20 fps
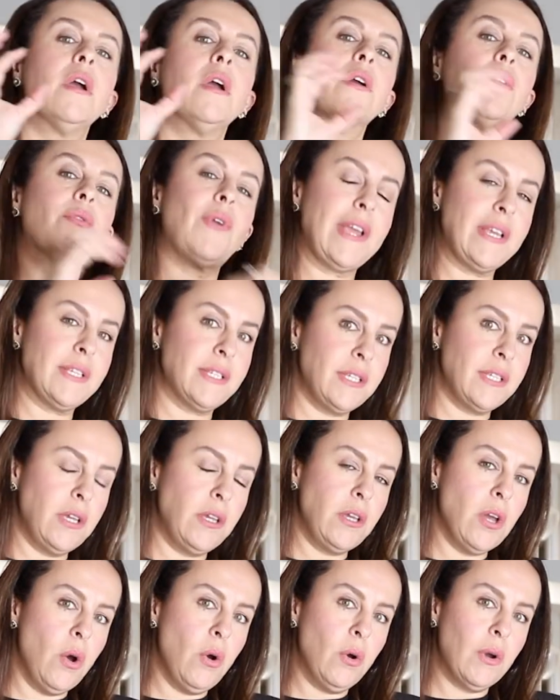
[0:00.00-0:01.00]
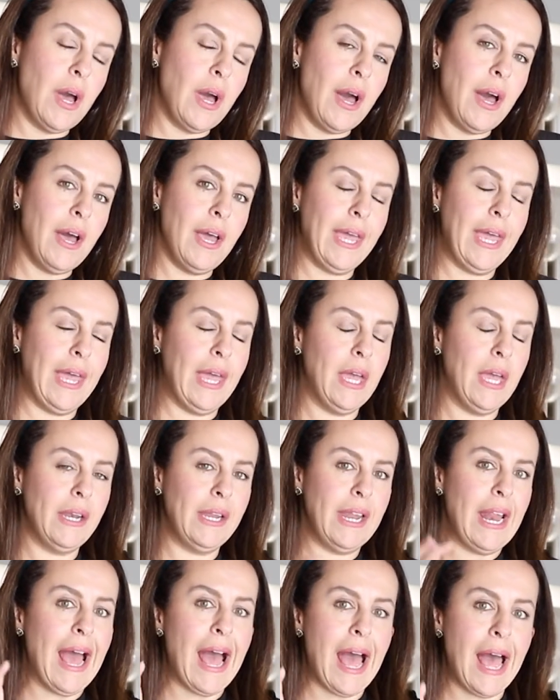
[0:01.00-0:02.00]
CRZ Yoga, and
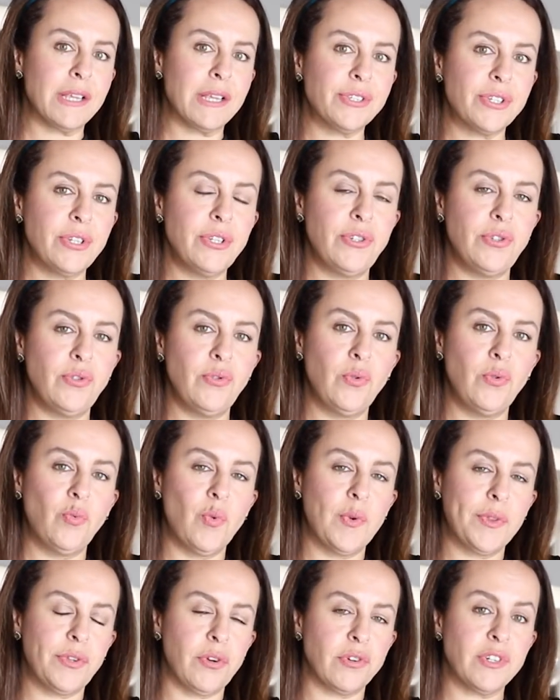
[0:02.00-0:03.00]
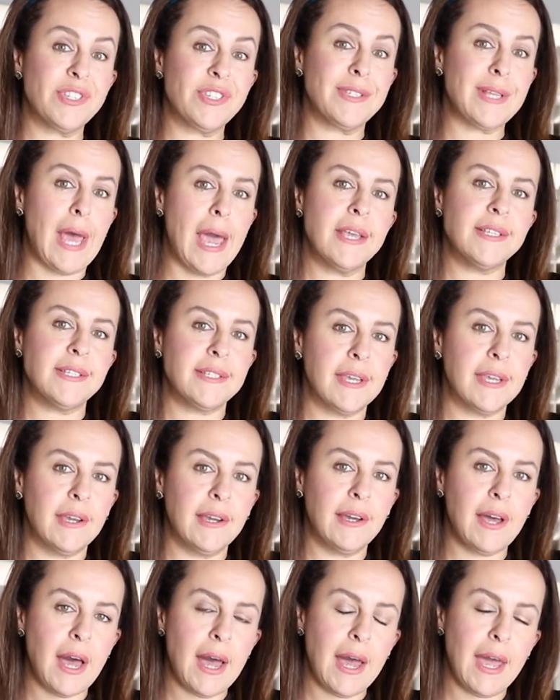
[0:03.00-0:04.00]
it has to do with their
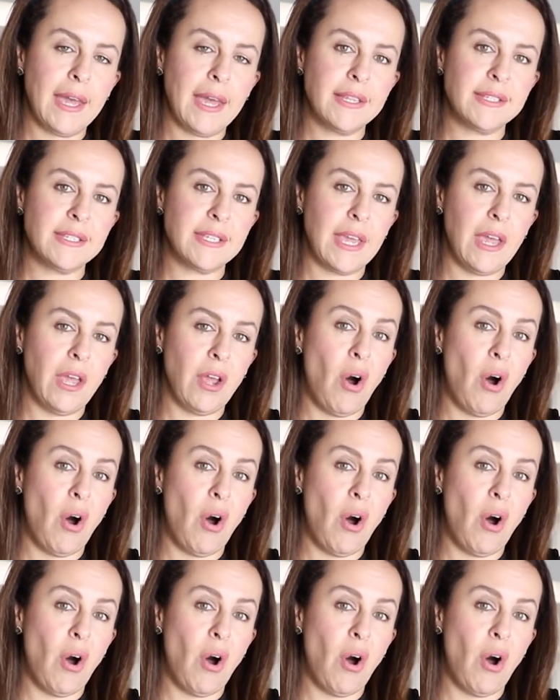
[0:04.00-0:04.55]
sizing guides